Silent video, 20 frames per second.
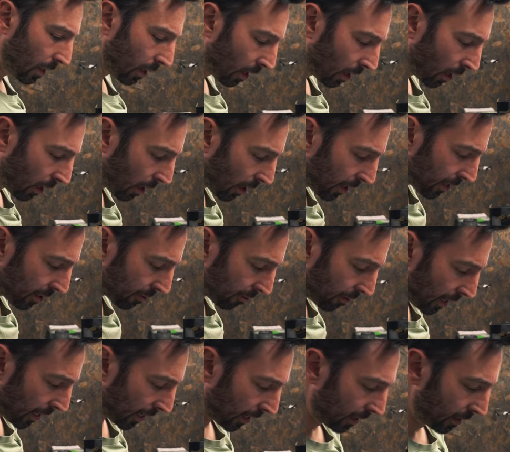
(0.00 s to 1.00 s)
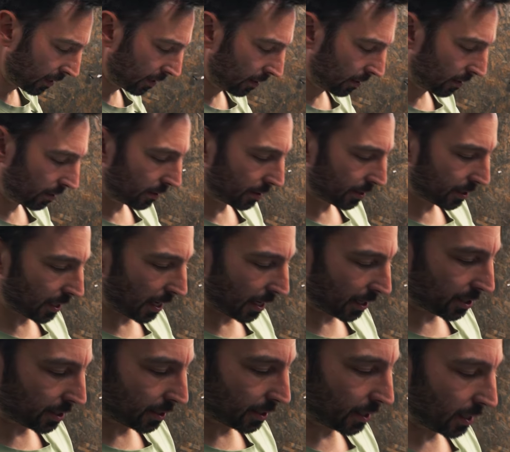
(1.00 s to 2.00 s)
glide ring
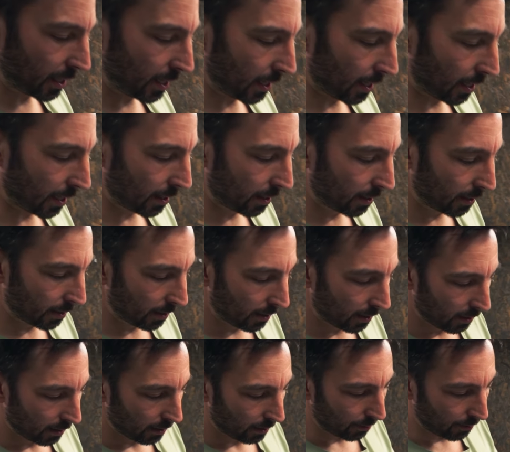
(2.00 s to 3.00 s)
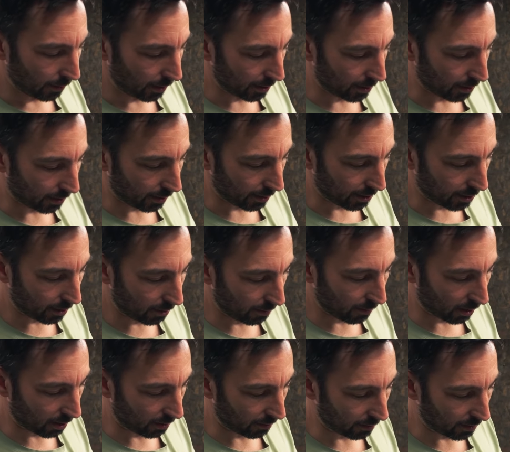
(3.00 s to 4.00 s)
section here, which I
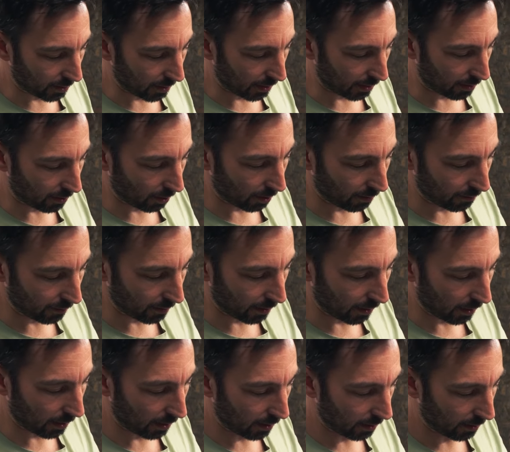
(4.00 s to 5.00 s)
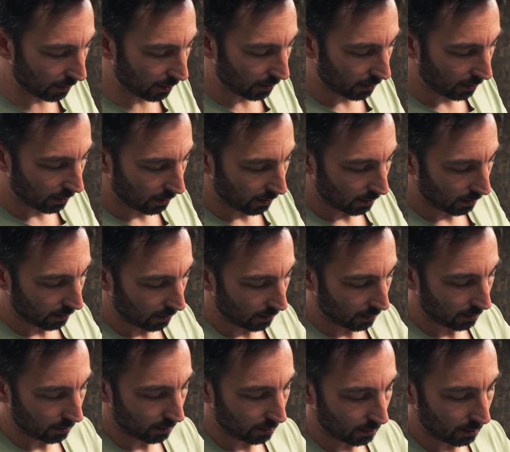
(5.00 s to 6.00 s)
assume I can take off, yeah.
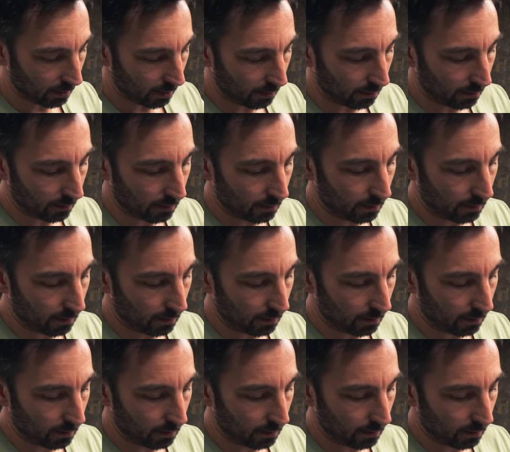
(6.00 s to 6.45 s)
So